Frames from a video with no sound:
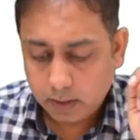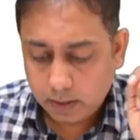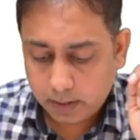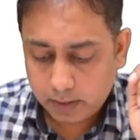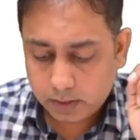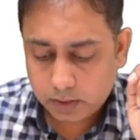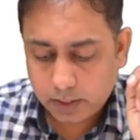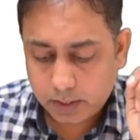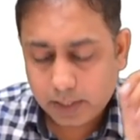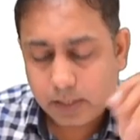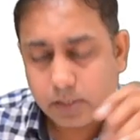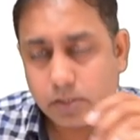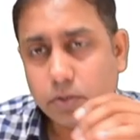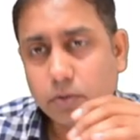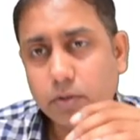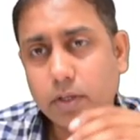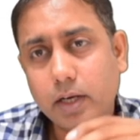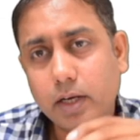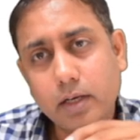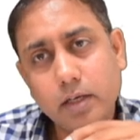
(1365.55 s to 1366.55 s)
It tells
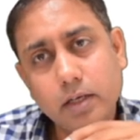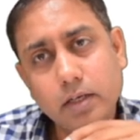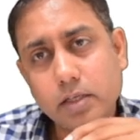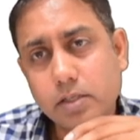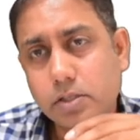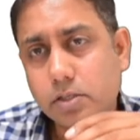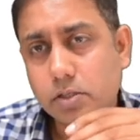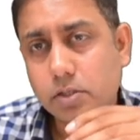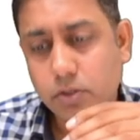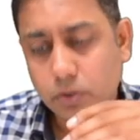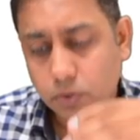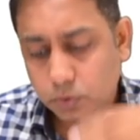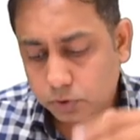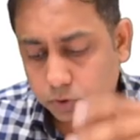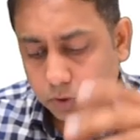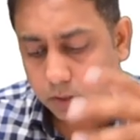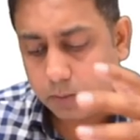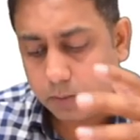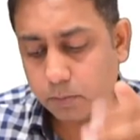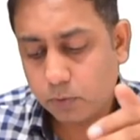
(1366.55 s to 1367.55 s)
you that it is
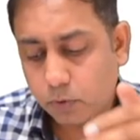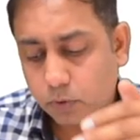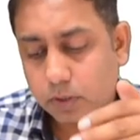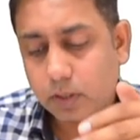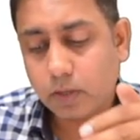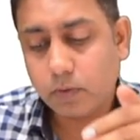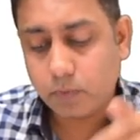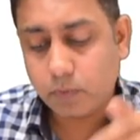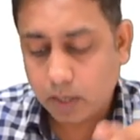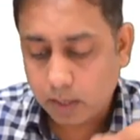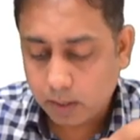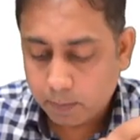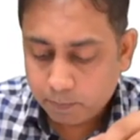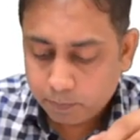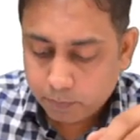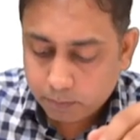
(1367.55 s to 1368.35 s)
usually more than 1.